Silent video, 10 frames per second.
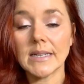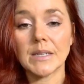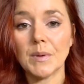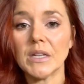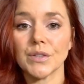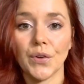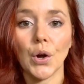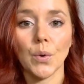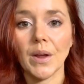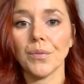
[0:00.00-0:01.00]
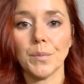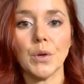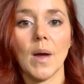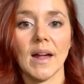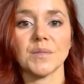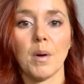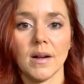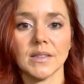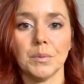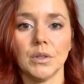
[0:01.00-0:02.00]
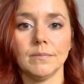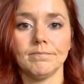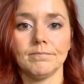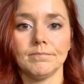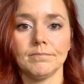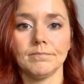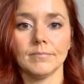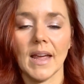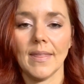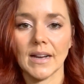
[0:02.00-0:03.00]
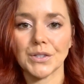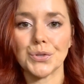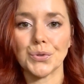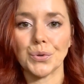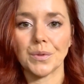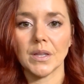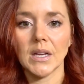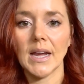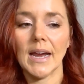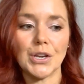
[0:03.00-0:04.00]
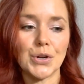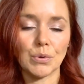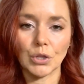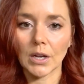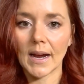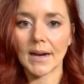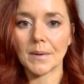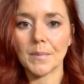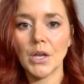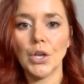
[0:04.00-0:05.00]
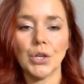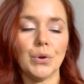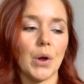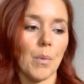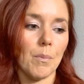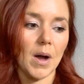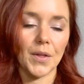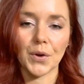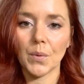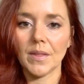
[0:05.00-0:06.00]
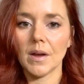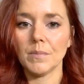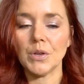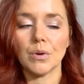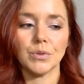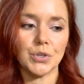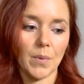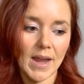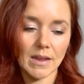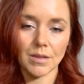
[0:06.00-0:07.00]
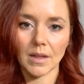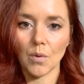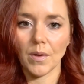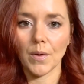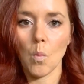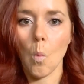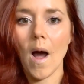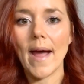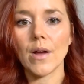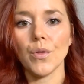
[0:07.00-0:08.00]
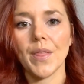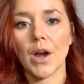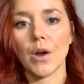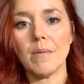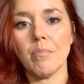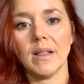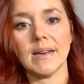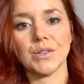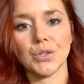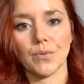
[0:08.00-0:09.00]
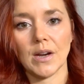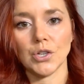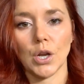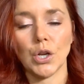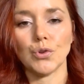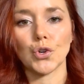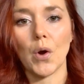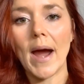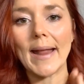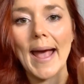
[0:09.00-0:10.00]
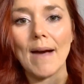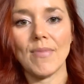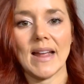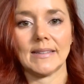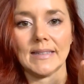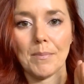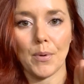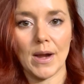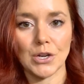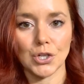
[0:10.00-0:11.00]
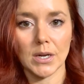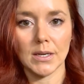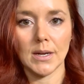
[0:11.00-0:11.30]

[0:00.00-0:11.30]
to be as far away from you as possible. And that's the truth. And you don't look at them, you don't bother with them, you don't do anything with them while they're in place duration. You try to have that separation.